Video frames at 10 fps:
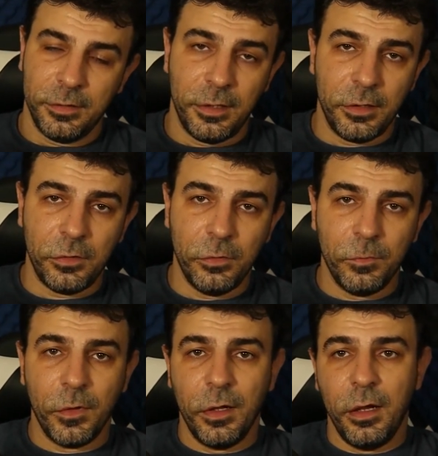Thank you.
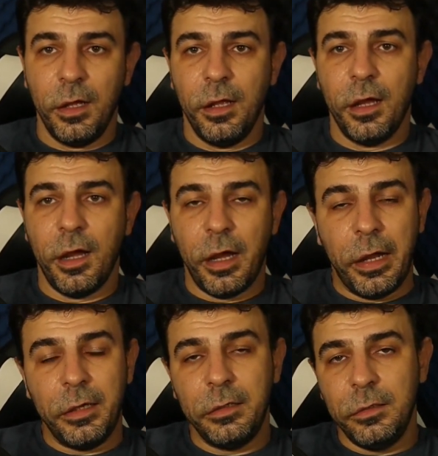
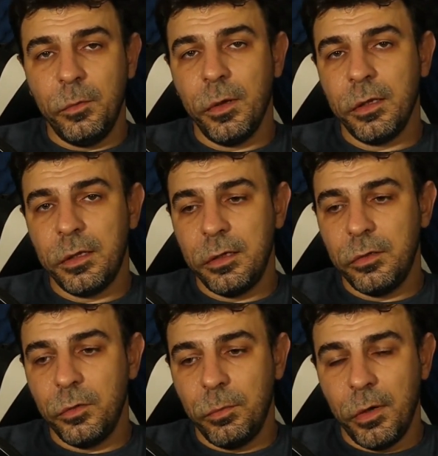I really want to hear
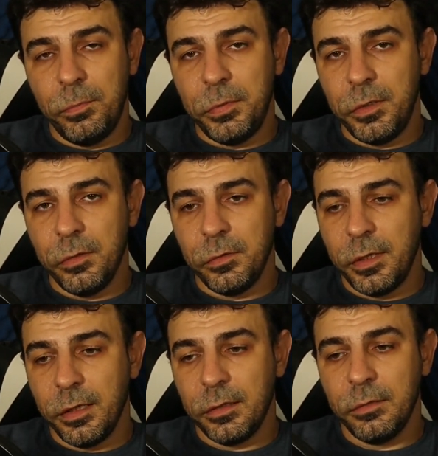your opinion on
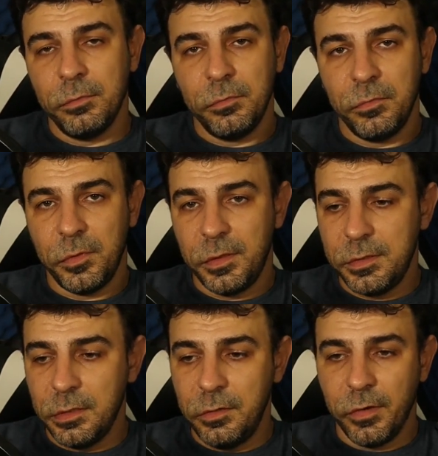that.
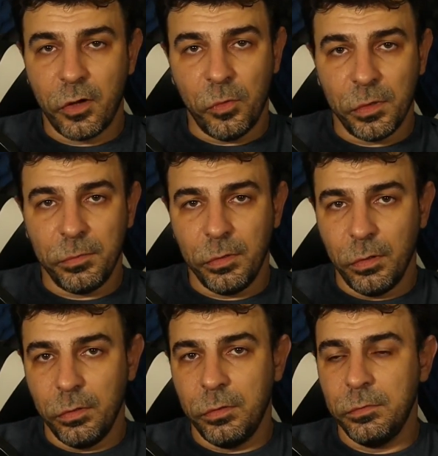Please leave a comment
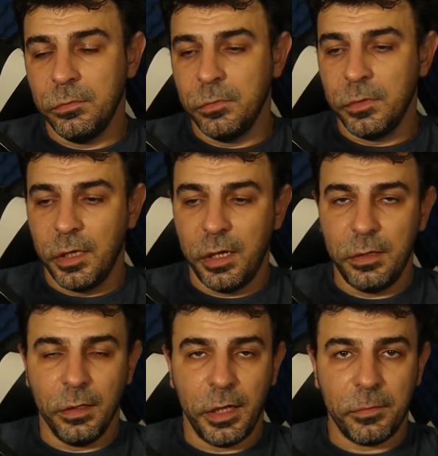below. Hit
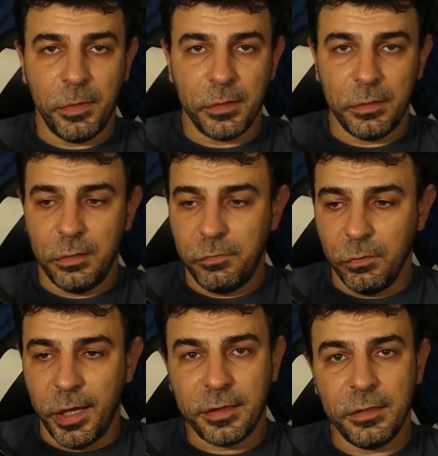the like button if you
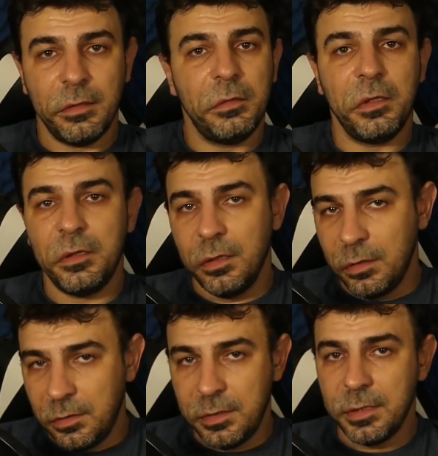liked it. Hit the
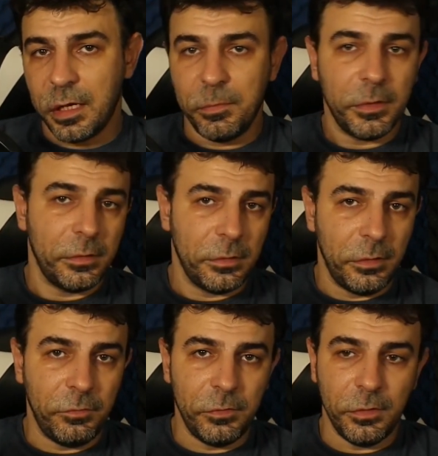dislike button
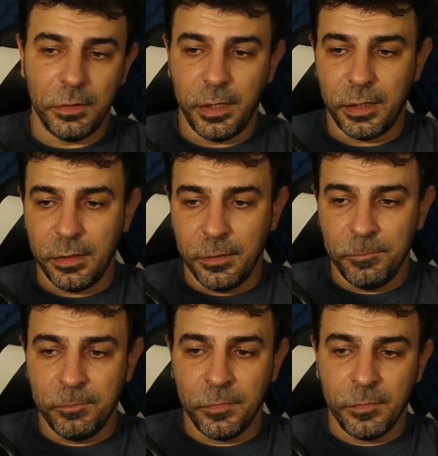if you didn't like it.
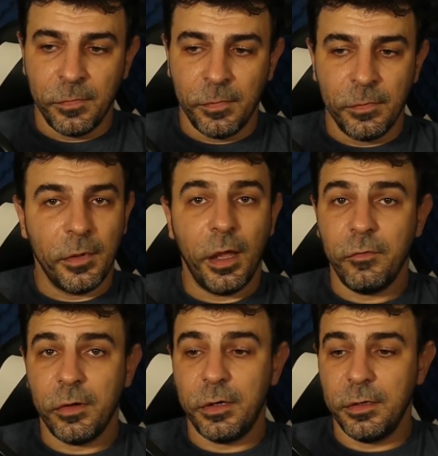
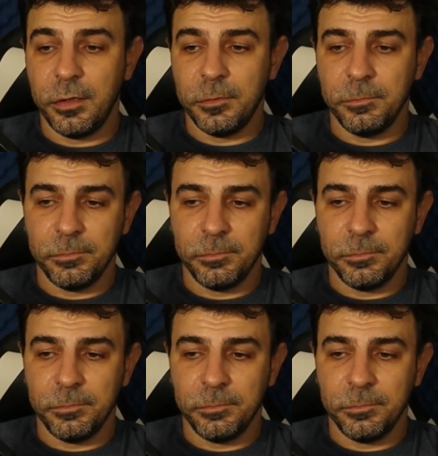Have a great night.